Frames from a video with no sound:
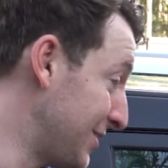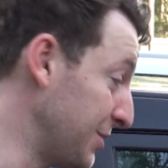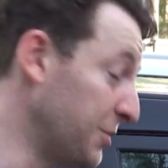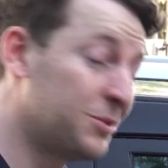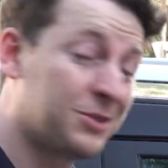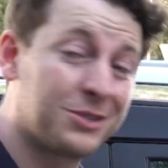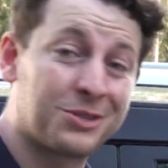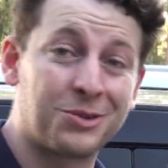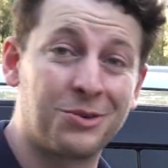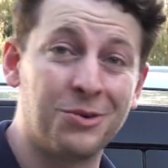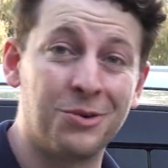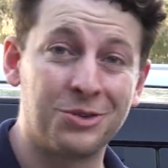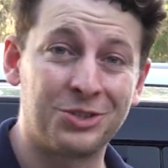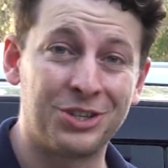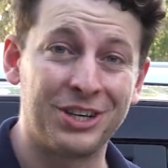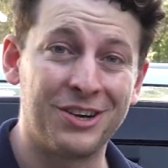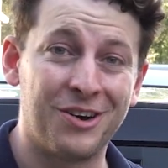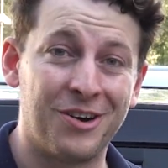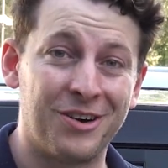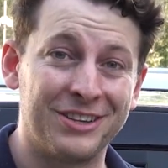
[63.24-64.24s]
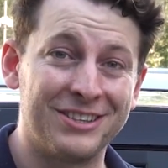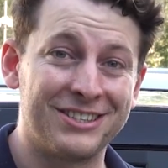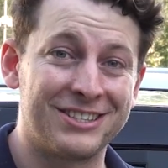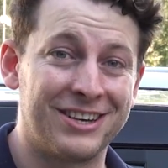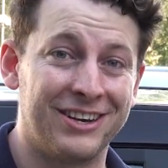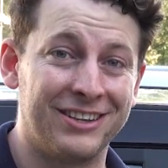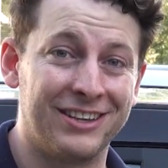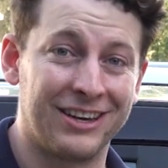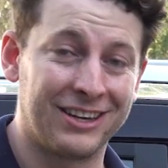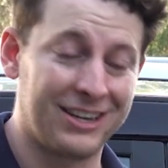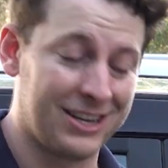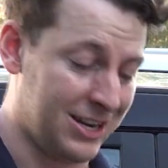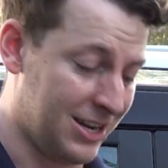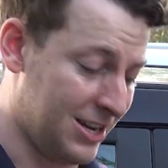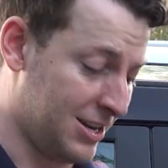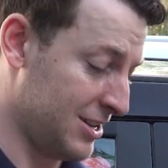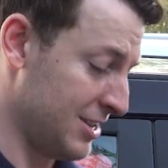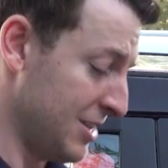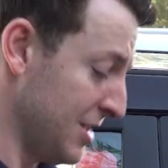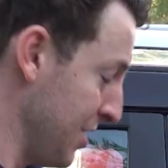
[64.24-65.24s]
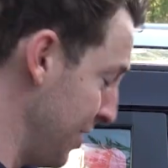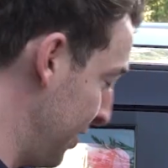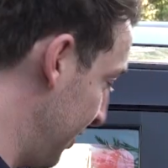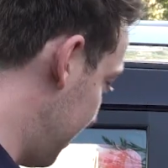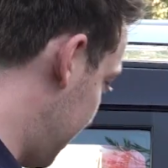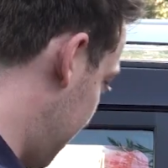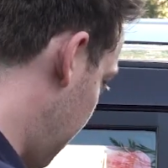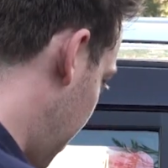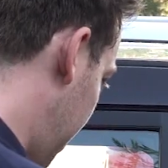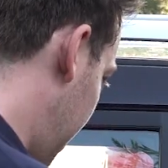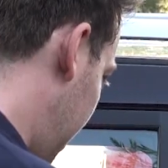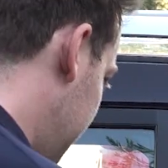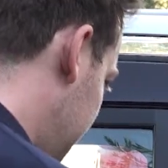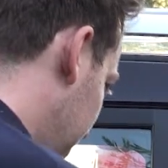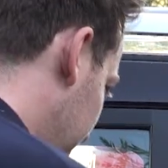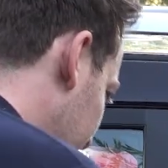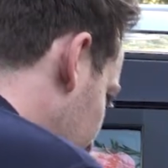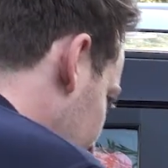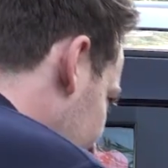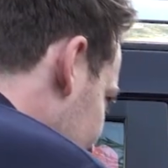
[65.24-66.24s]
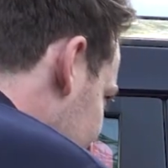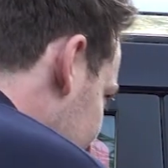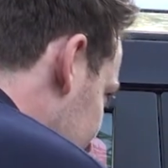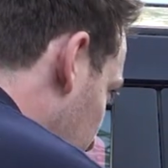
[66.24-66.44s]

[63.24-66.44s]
still scorching hot inside that car. So what I'll do is